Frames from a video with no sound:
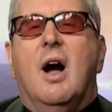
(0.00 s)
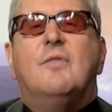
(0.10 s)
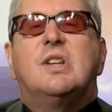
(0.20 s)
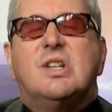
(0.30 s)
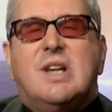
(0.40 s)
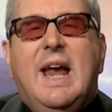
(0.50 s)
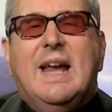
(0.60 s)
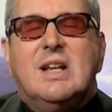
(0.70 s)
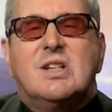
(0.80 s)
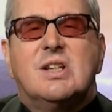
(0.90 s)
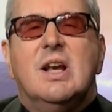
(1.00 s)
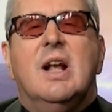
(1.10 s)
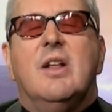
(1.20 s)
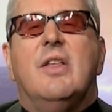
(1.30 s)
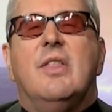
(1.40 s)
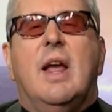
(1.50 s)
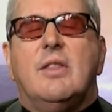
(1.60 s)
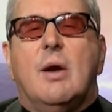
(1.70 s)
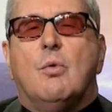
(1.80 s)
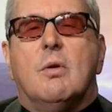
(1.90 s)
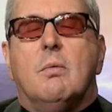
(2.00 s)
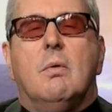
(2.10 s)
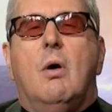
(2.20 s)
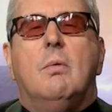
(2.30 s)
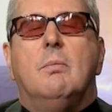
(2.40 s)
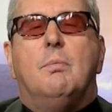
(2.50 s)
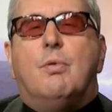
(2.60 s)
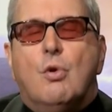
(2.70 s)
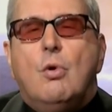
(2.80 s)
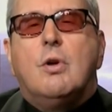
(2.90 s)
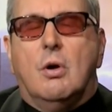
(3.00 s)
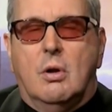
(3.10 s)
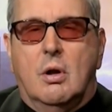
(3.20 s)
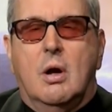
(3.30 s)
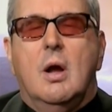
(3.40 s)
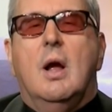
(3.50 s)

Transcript: of states that were brutal